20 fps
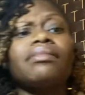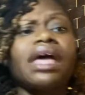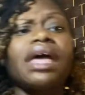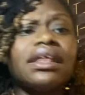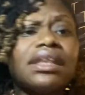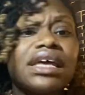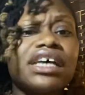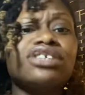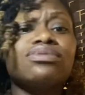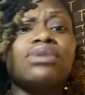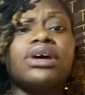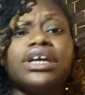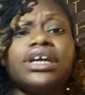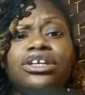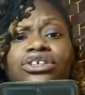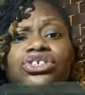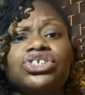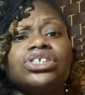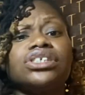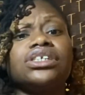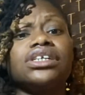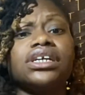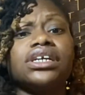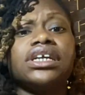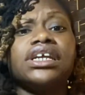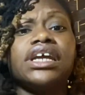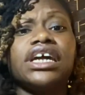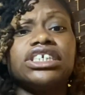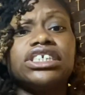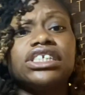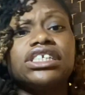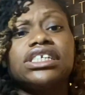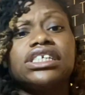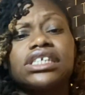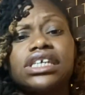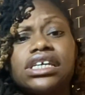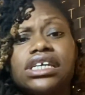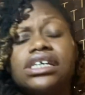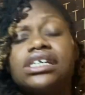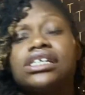That's what energy, the connection is
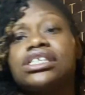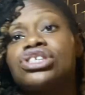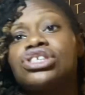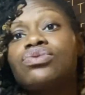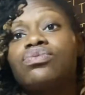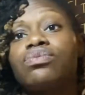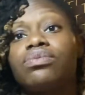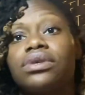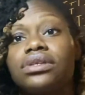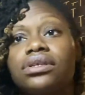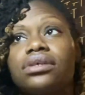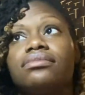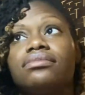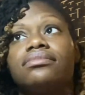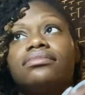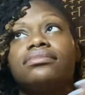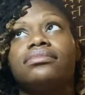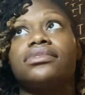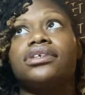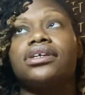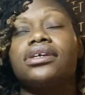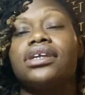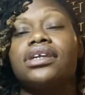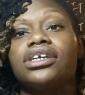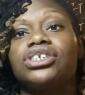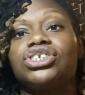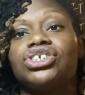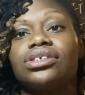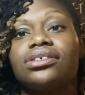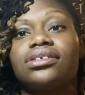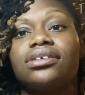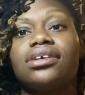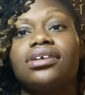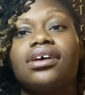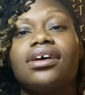in. So, connection